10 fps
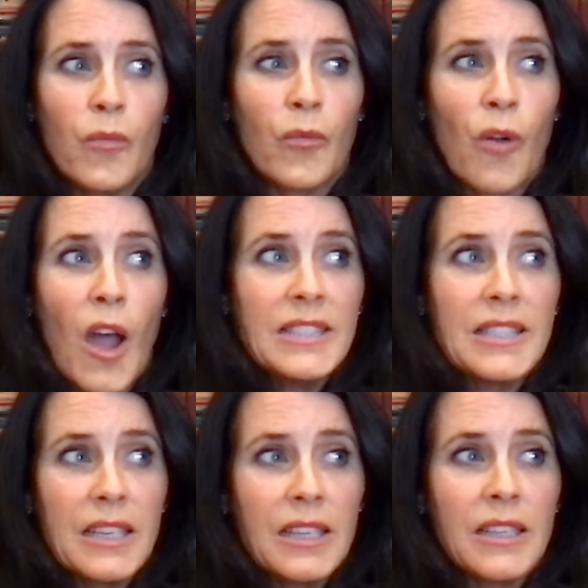
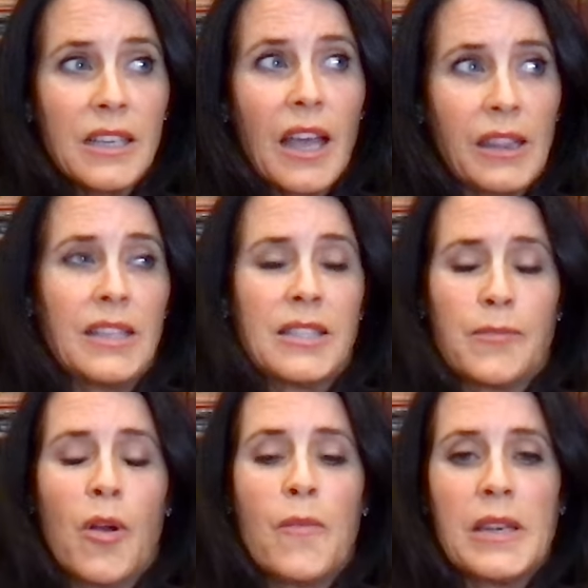rising at this
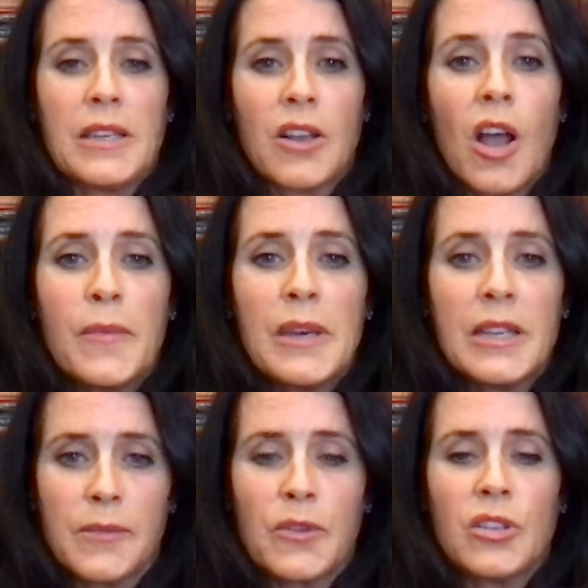moment.
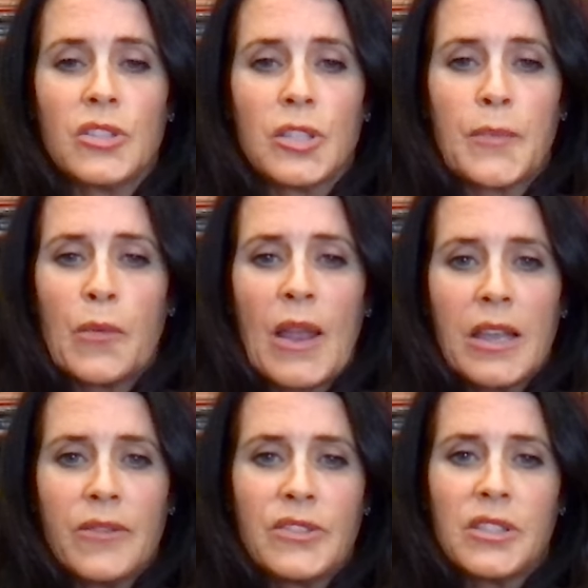Communism could just be a way
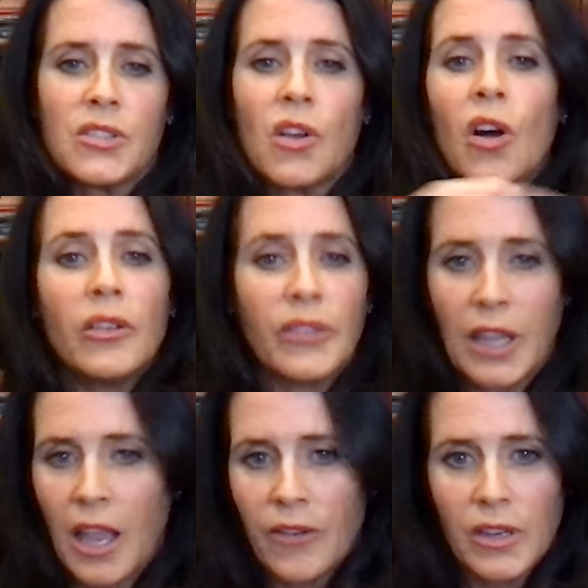of
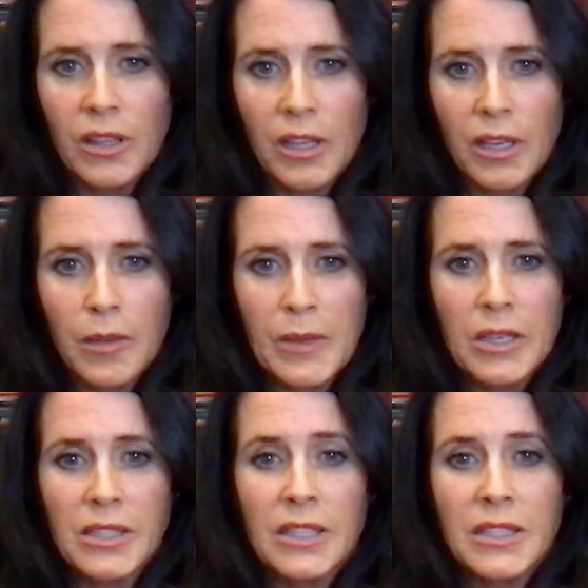dissolving everything
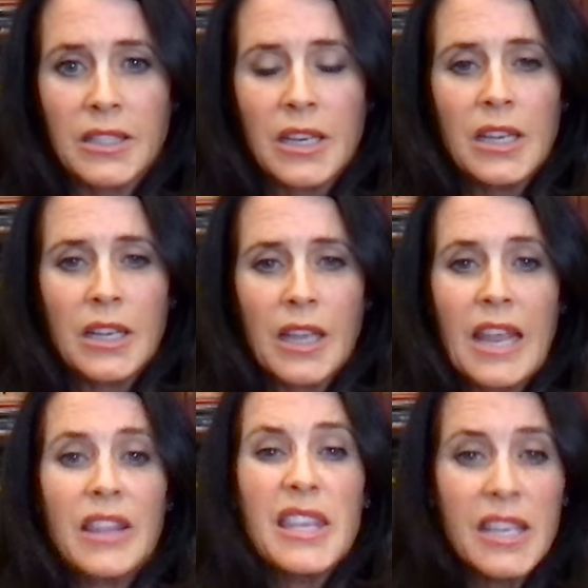because it's
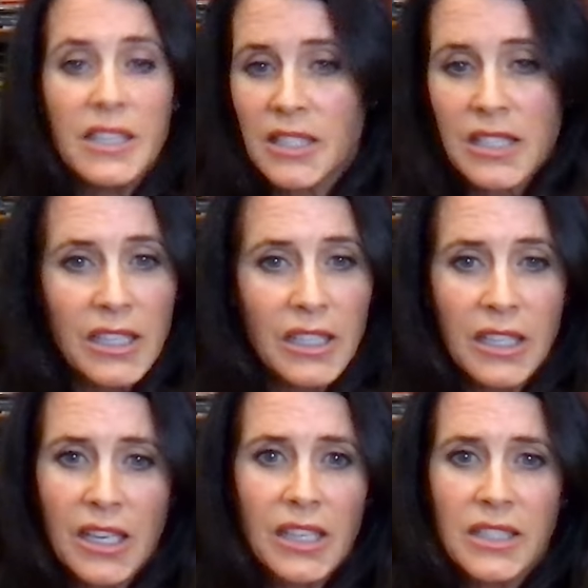
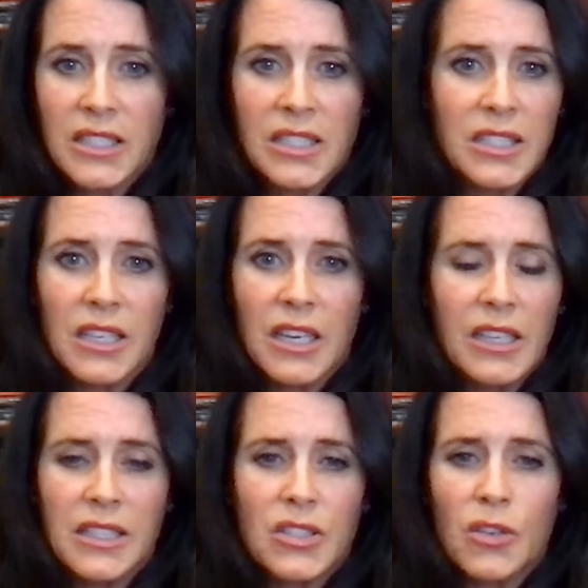atheistic, it's
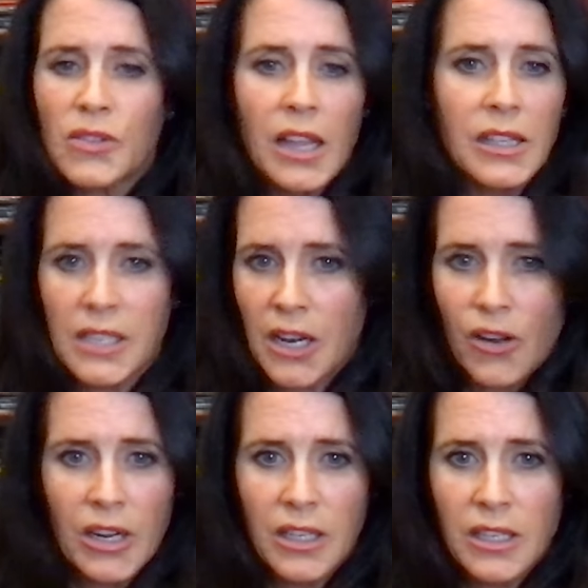it's
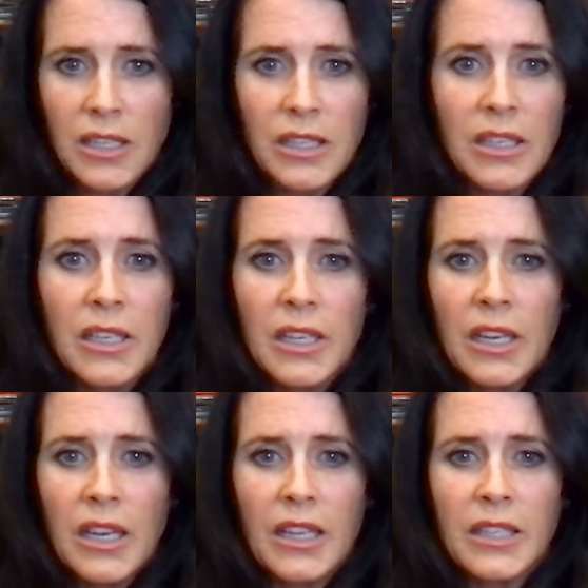totalitarian,
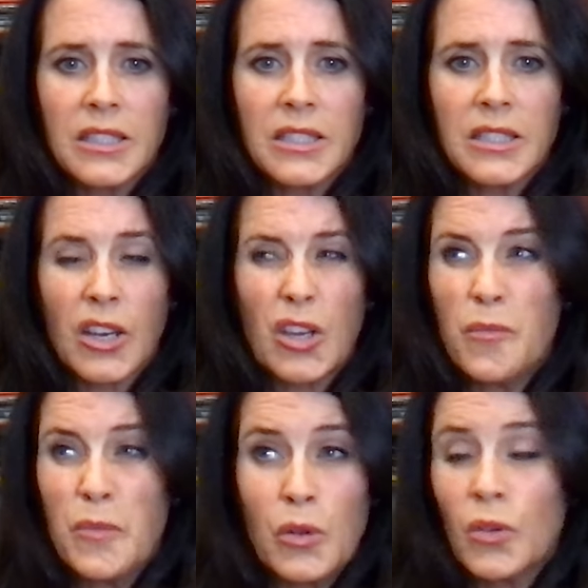it's
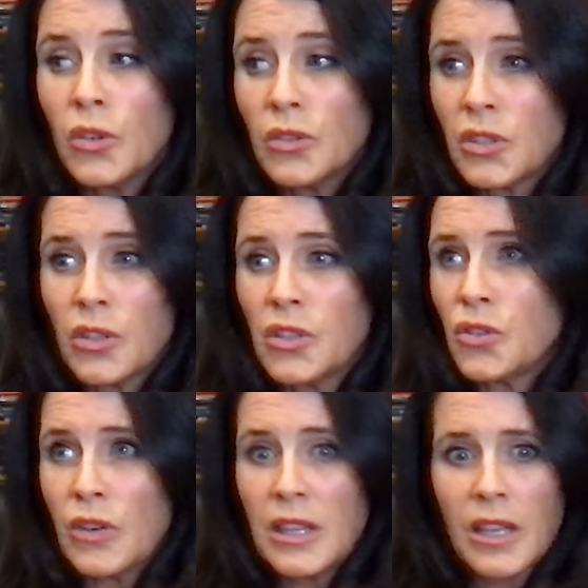communal to the
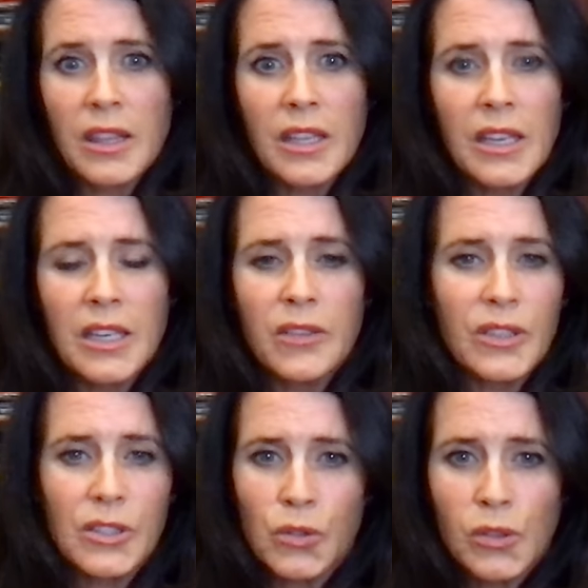degree that the
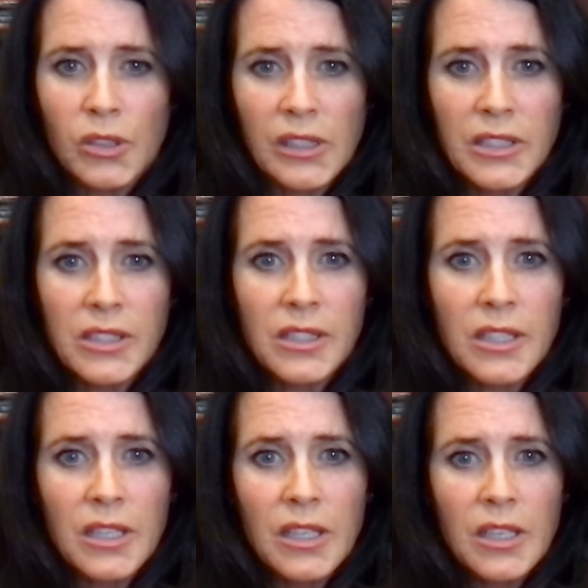individual is
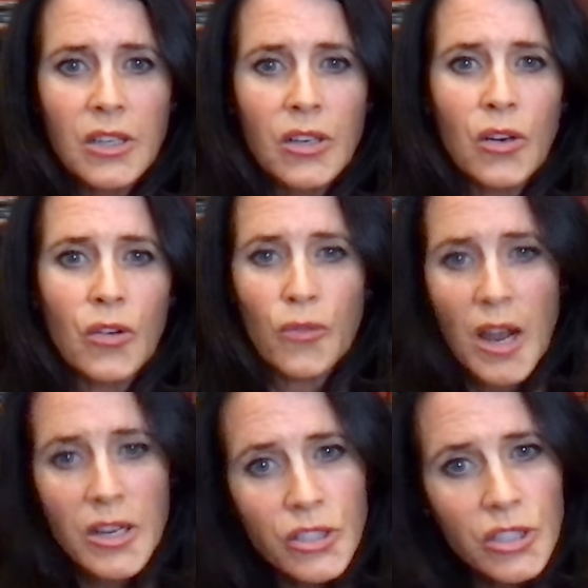
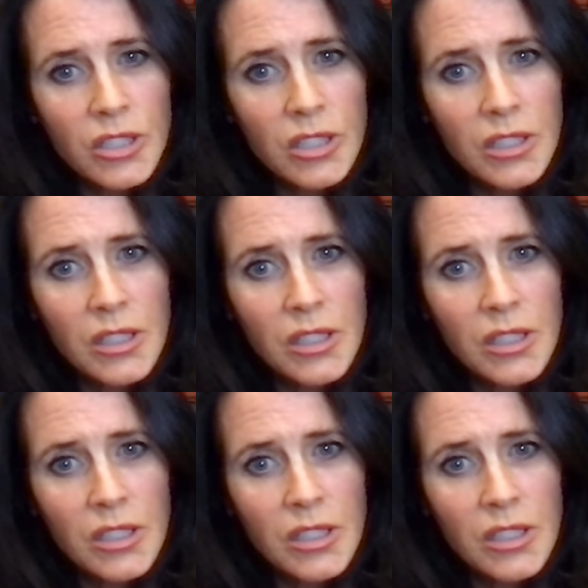crushed